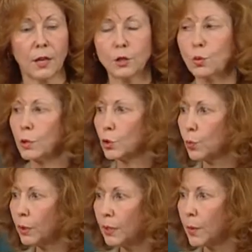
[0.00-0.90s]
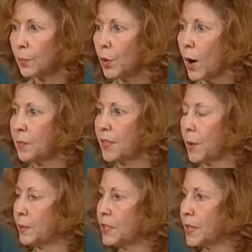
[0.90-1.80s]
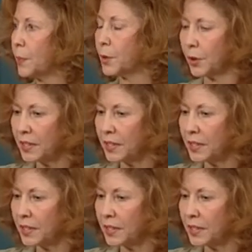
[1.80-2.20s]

So it's really a property of that receptor.